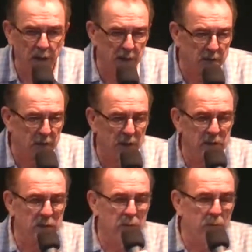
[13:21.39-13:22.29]
And it
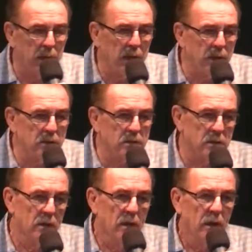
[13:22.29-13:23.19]
says, The beast